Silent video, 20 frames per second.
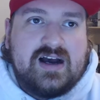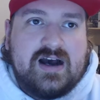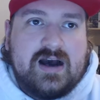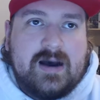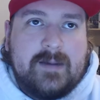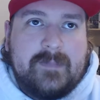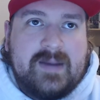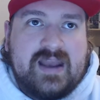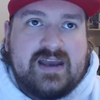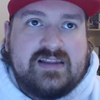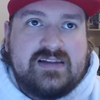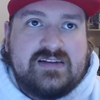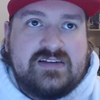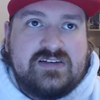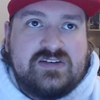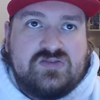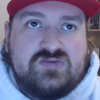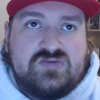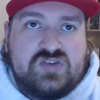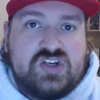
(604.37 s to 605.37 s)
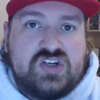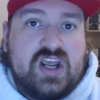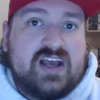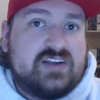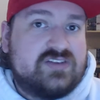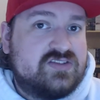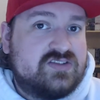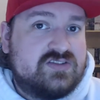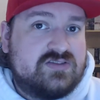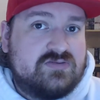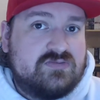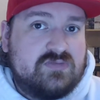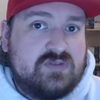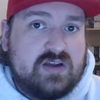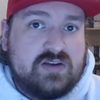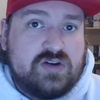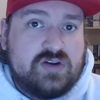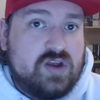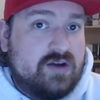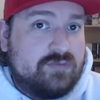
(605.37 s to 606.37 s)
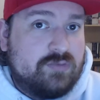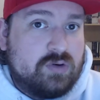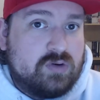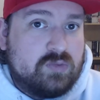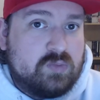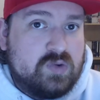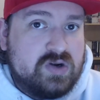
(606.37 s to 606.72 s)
and she asks, do you have one